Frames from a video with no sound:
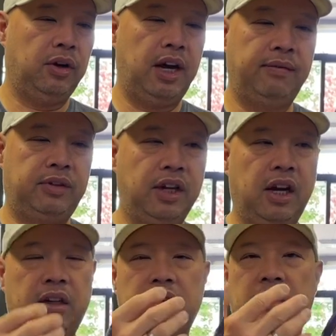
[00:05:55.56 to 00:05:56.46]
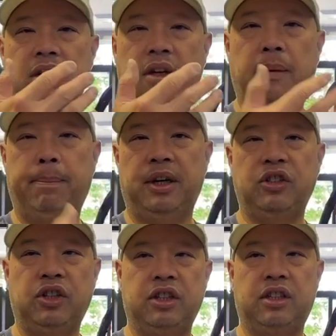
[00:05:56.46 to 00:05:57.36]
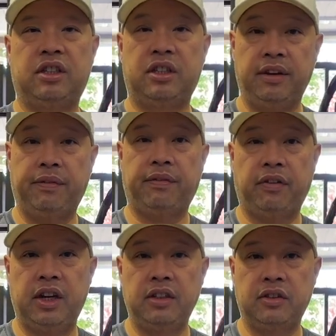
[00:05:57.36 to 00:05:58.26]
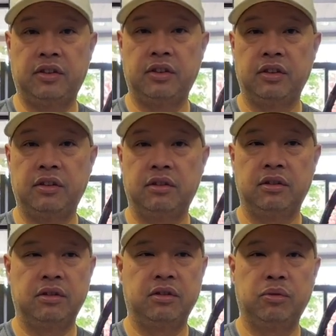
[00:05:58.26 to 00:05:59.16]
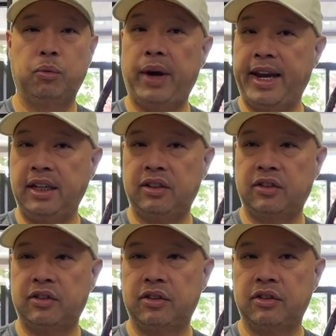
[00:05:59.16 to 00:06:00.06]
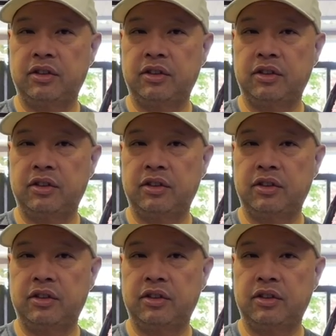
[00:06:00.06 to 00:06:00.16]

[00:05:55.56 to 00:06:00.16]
I've done a bunch of different weights,